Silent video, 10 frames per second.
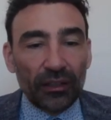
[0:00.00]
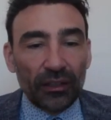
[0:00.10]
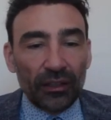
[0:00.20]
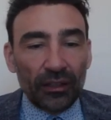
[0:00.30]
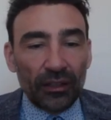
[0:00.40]

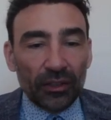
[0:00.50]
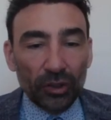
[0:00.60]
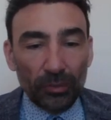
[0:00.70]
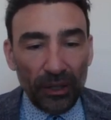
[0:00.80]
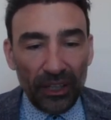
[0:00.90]
You
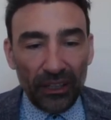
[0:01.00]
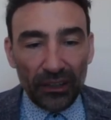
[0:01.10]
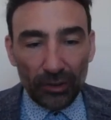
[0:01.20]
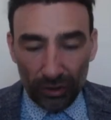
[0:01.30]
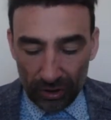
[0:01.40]
may
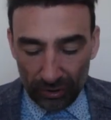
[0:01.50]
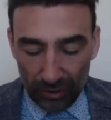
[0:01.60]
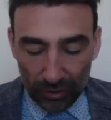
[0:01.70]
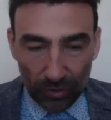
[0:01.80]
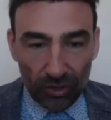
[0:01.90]
also
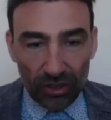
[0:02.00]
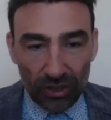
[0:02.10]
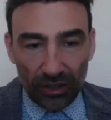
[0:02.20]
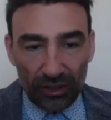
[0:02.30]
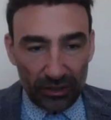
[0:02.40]
use a
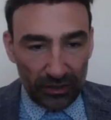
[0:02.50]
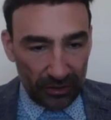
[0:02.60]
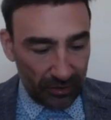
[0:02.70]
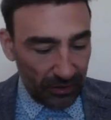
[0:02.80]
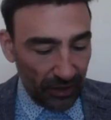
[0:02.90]

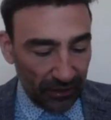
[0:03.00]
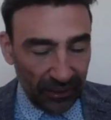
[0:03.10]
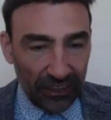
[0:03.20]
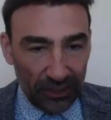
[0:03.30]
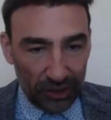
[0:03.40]
range.
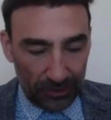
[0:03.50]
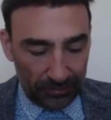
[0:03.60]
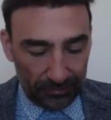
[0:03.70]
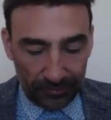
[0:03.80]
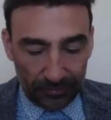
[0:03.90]

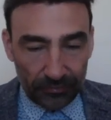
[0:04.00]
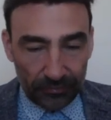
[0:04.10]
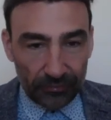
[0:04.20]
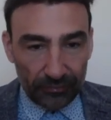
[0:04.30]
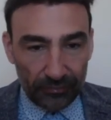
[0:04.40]

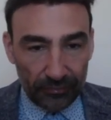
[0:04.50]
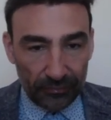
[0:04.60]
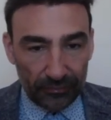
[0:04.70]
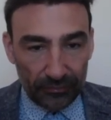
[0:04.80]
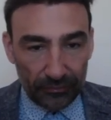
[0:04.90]
For
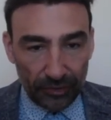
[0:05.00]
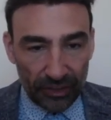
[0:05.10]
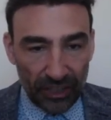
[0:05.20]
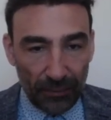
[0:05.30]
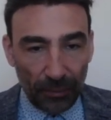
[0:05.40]
example, I
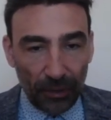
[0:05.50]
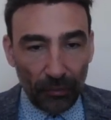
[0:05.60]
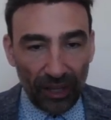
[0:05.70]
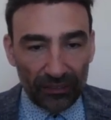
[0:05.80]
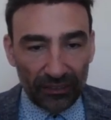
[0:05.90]
want
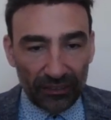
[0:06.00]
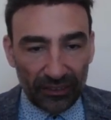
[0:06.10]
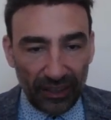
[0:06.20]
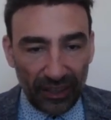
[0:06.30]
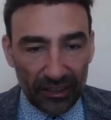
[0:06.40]
the entire
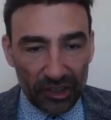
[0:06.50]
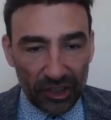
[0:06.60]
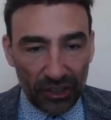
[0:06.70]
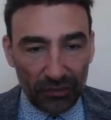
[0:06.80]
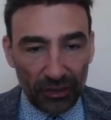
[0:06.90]
January.